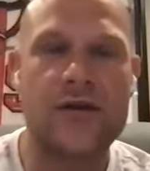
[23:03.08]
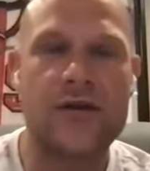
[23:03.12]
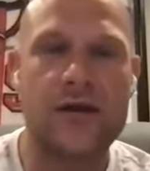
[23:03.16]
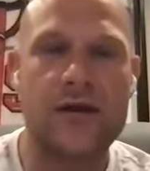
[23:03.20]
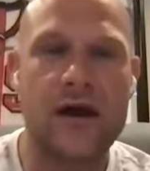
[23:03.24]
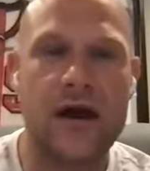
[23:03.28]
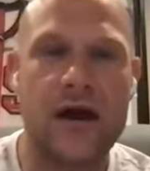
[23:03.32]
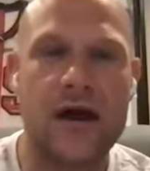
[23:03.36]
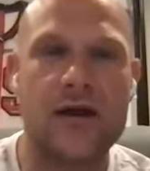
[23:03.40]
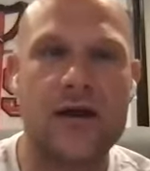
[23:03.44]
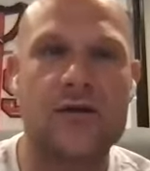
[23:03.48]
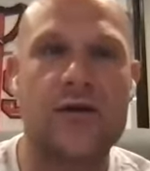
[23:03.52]

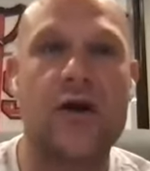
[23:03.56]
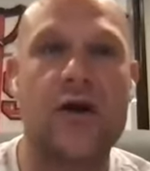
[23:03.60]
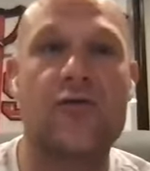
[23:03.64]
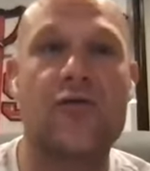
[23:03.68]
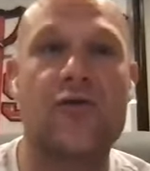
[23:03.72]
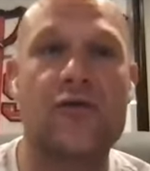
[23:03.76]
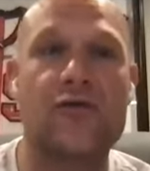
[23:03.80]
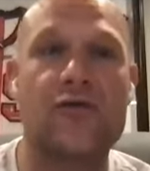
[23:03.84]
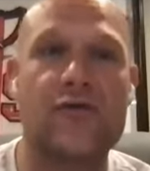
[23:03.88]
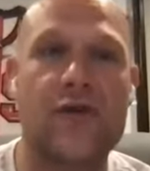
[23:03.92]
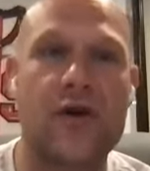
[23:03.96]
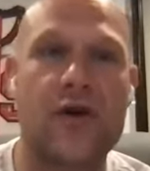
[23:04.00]
uh,
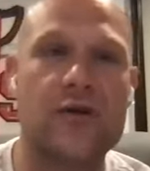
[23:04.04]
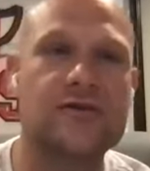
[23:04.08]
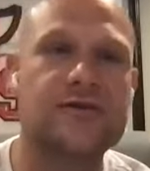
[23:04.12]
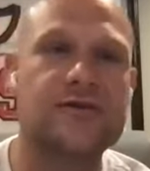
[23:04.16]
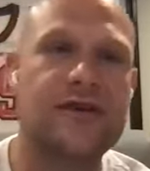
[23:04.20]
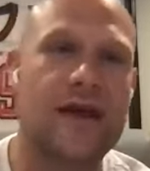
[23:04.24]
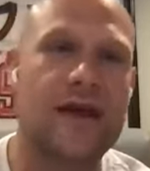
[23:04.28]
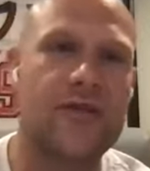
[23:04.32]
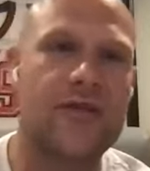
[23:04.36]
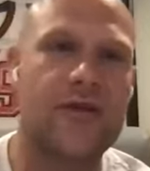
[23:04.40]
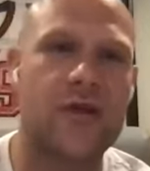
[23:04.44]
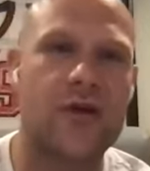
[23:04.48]
reverse
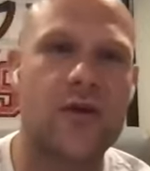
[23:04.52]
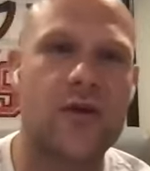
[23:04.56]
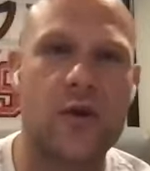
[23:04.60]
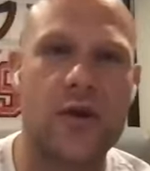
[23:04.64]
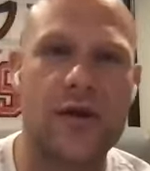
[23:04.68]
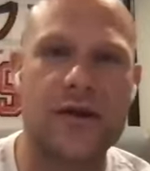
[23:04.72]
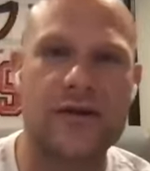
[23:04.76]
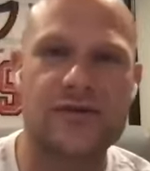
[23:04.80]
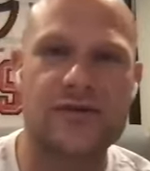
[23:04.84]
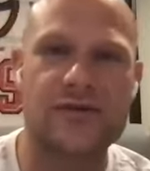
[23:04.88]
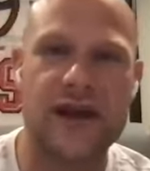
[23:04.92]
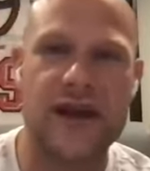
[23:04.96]
1031
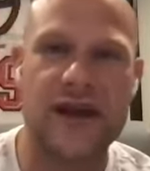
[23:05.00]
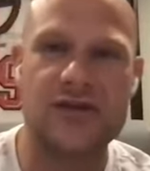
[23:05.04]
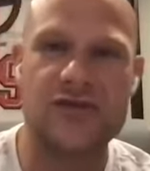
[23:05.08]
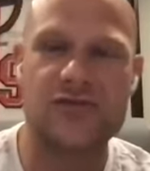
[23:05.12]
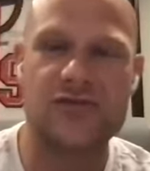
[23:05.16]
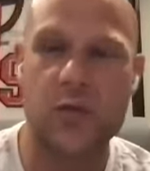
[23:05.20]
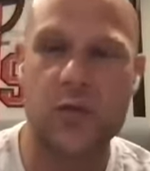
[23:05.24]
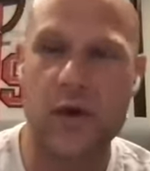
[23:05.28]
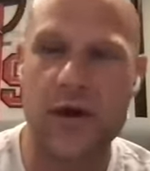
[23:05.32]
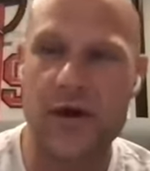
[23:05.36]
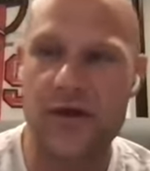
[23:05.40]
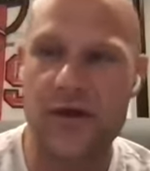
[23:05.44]
exchange
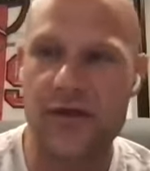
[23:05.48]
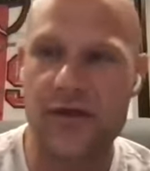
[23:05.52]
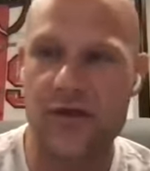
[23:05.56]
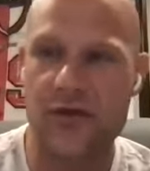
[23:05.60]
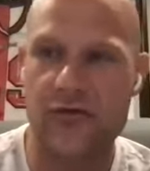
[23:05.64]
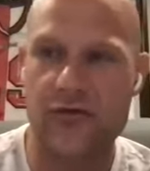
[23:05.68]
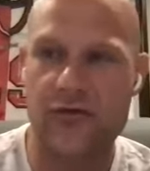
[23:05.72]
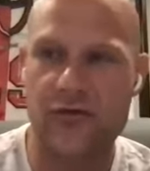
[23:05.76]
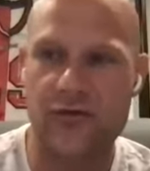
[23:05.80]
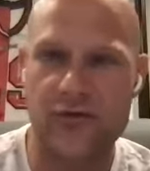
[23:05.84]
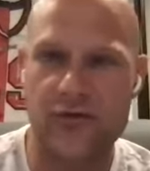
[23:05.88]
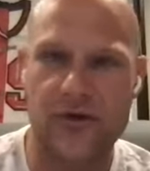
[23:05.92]
with
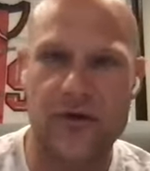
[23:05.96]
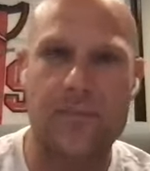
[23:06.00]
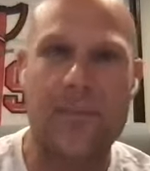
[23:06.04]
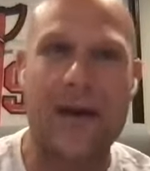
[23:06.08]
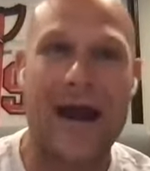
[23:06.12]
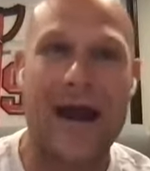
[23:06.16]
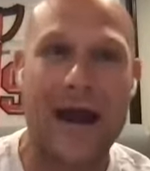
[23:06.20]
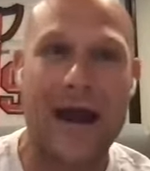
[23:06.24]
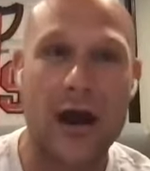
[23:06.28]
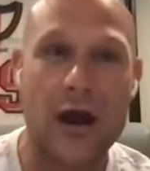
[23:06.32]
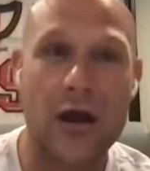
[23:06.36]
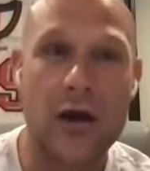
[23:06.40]

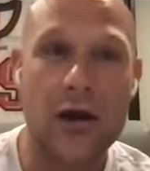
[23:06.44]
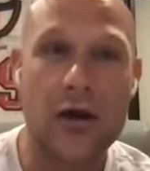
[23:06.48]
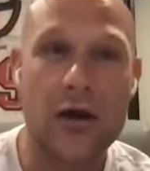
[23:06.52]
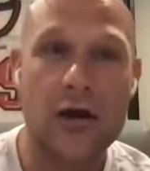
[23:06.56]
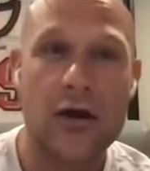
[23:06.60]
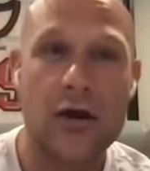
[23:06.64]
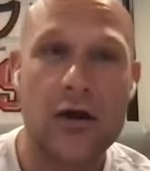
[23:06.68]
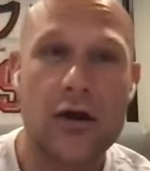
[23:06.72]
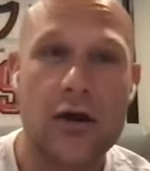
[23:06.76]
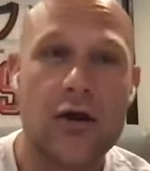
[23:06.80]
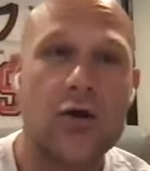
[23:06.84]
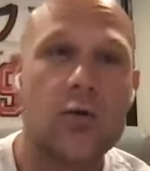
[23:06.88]
repair,
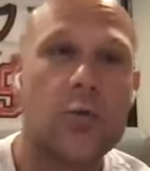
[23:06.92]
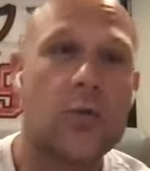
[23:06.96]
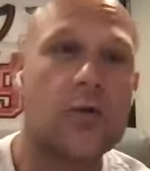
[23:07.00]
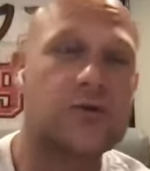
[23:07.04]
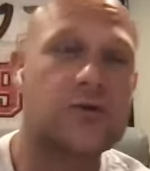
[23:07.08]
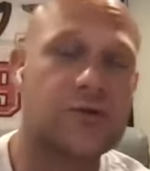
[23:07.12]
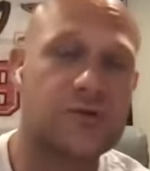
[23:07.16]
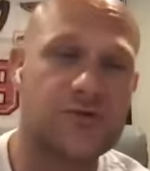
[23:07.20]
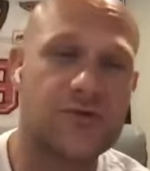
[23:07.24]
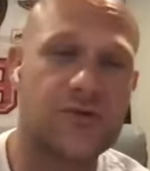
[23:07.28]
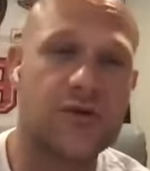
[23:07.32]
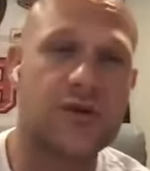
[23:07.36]
which
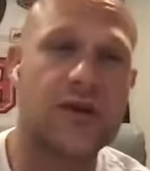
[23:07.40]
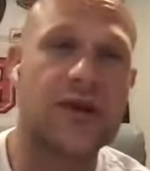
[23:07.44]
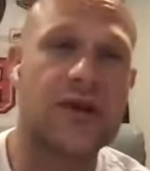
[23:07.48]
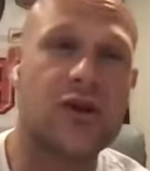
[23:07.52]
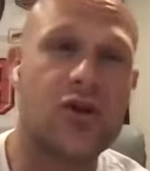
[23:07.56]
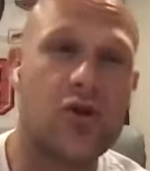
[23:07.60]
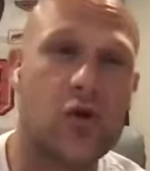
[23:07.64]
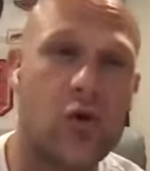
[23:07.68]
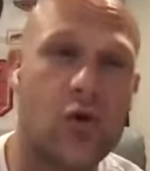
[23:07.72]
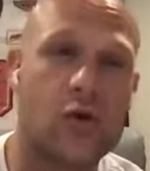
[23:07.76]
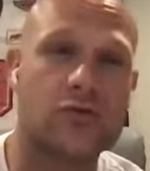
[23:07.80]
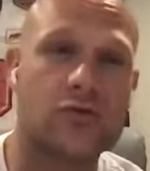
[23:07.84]
was really
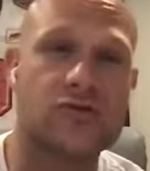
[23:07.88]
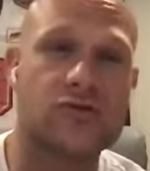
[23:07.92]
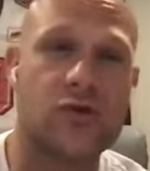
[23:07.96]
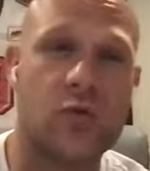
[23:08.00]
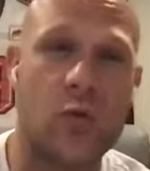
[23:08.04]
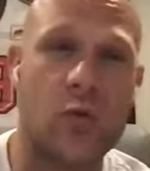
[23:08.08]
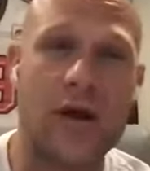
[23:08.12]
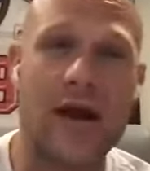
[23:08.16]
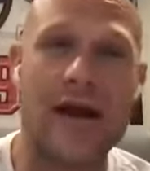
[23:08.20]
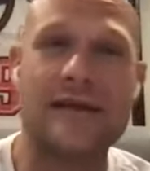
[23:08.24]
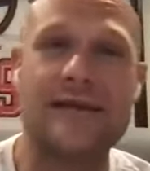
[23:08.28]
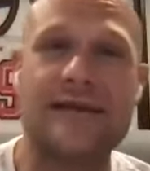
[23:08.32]
cool. So
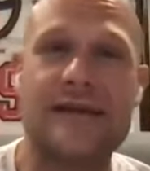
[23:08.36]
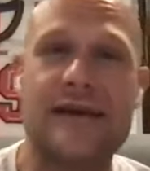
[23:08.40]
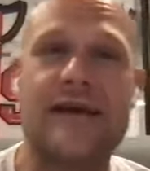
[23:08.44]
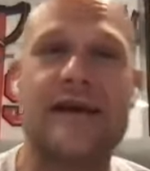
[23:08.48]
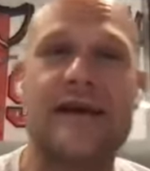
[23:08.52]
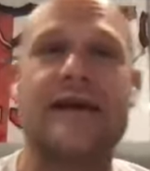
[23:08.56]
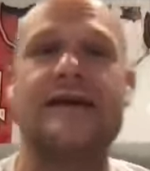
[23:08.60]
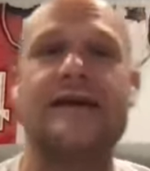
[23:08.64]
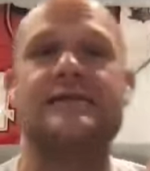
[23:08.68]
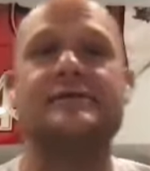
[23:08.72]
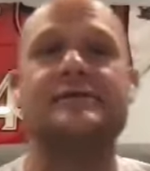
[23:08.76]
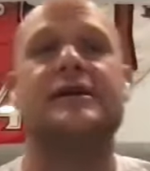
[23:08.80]
what I did
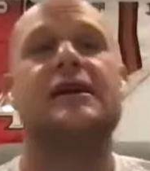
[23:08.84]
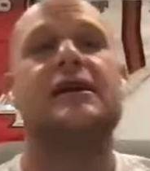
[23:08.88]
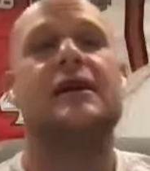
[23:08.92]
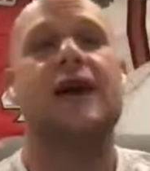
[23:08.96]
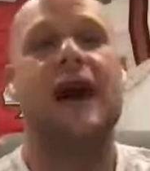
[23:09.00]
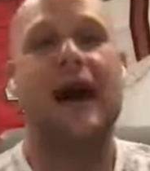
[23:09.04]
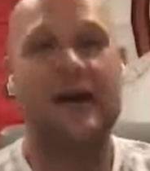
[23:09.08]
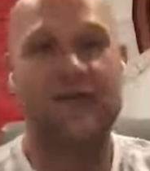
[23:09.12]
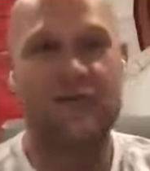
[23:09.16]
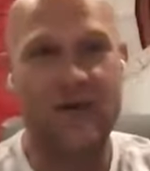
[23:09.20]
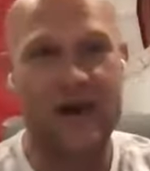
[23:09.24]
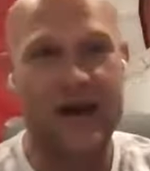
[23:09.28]
is
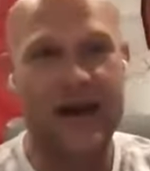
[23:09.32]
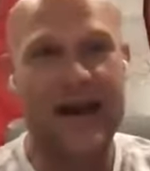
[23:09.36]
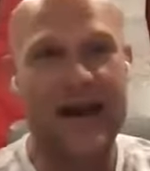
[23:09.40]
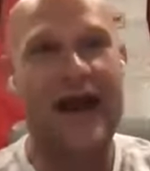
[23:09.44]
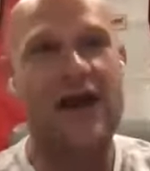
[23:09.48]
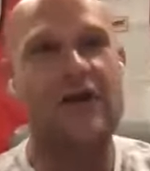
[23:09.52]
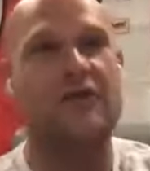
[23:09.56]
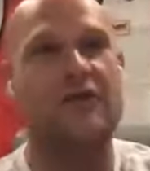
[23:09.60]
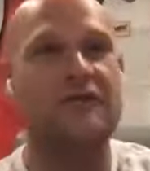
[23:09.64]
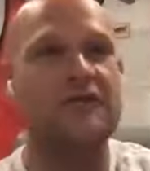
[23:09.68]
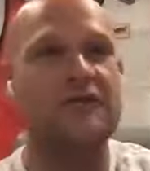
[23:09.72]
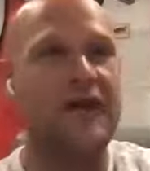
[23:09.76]
I ran
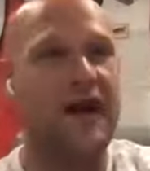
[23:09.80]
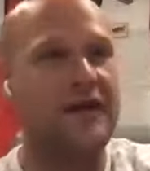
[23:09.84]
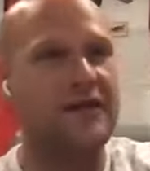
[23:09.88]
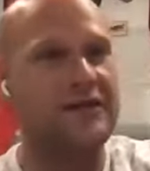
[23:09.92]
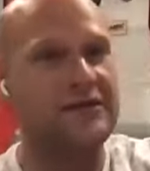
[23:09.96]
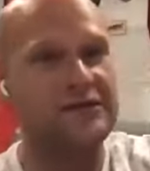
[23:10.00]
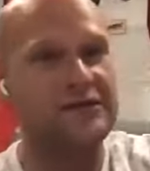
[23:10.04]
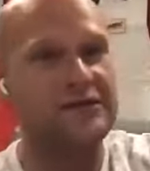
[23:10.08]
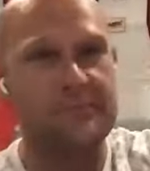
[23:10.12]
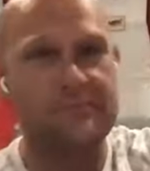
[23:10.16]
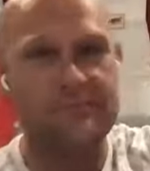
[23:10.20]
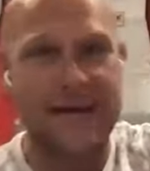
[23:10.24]
out and found
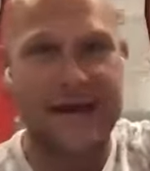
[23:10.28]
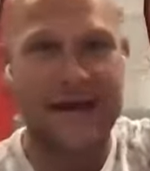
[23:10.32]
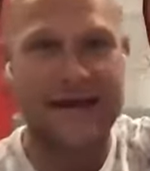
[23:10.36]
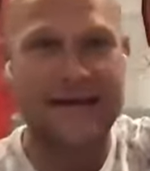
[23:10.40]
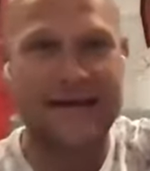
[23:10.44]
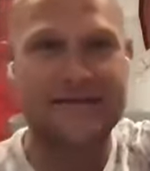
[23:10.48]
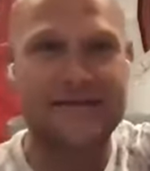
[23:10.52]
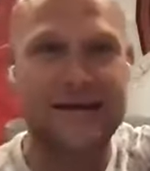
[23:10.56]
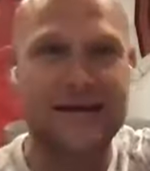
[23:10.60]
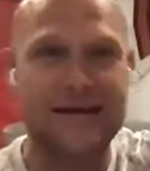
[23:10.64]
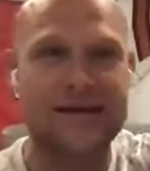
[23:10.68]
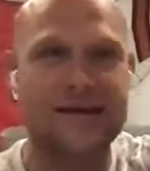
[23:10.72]
this
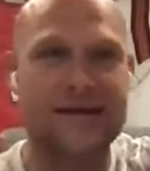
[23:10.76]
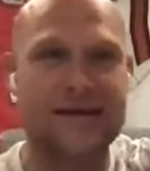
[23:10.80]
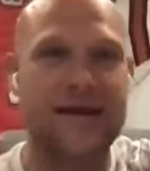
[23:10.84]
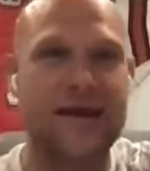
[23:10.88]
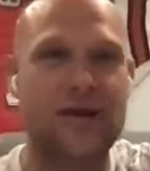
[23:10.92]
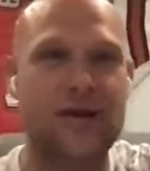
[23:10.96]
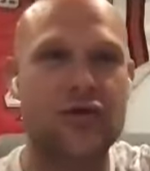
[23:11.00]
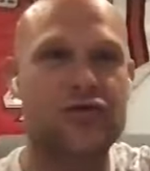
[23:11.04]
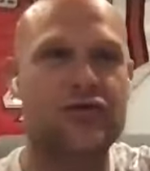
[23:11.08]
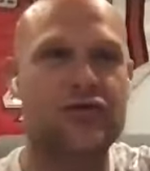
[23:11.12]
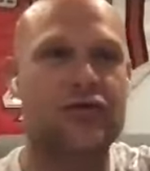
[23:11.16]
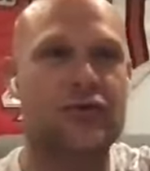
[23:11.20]
amazing
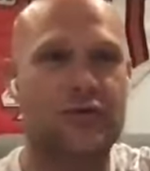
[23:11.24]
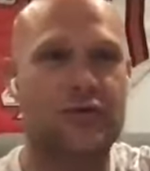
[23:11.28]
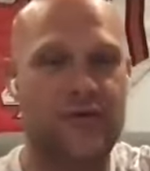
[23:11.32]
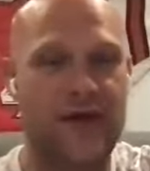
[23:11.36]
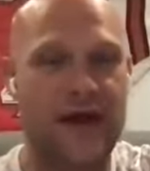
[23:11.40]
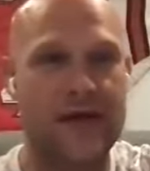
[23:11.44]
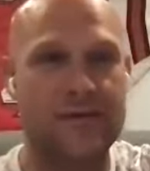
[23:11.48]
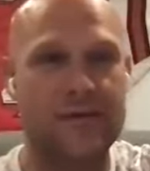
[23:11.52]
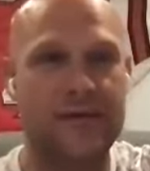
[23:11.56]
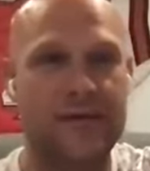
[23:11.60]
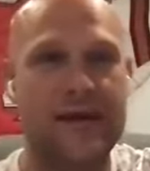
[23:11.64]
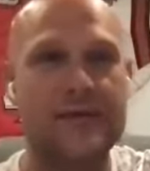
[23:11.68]
legal two
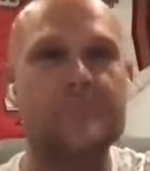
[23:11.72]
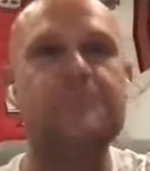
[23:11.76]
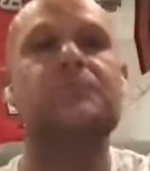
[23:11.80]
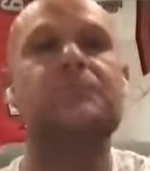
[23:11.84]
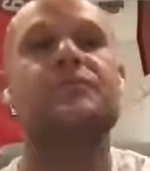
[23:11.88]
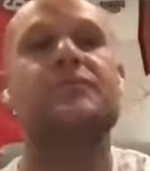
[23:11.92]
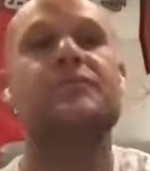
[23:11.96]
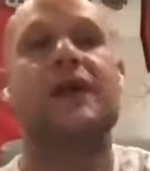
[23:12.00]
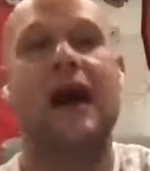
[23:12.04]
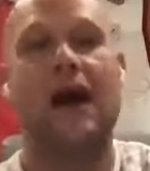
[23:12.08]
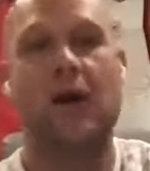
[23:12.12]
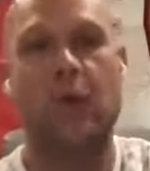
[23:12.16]
family.
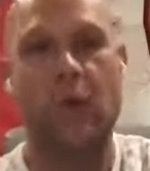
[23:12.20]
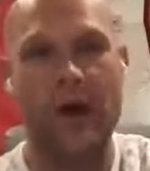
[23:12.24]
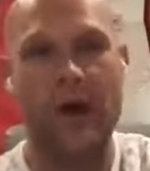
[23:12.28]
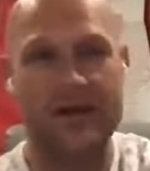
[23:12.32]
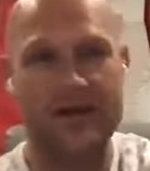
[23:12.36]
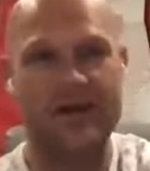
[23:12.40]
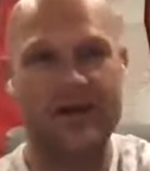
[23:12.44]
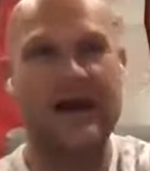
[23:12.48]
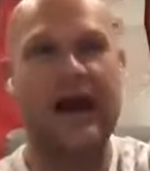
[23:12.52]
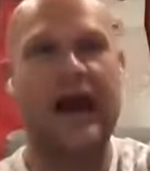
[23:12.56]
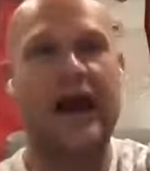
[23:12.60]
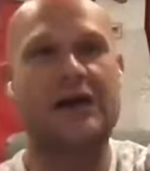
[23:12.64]
I went
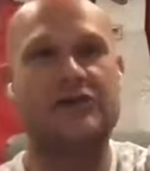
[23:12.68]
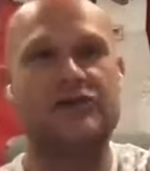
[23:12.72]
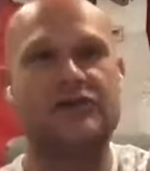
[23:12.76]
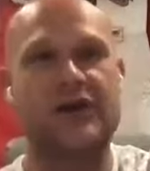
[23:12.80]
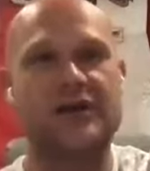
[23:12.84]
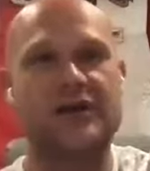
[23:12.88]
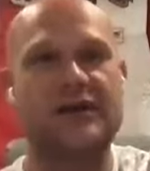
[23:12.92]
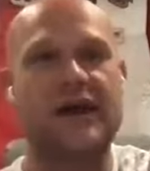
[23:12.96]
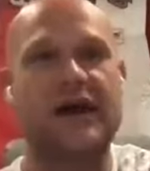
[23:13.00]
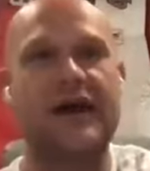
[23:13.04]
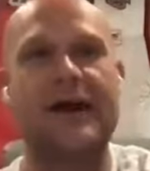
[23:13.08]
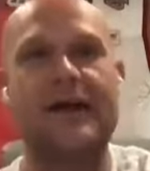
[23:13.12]
into
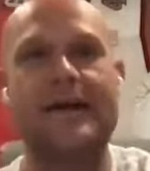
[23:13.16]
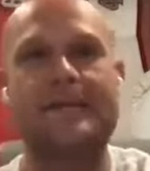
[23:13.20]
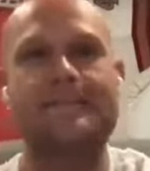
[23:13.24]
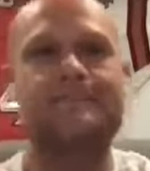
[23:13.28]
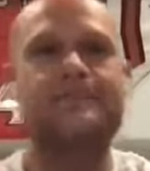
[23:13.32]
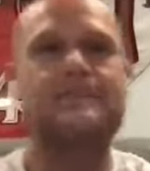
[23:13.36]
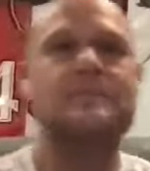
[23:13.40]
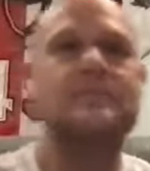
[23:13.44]
contract on it.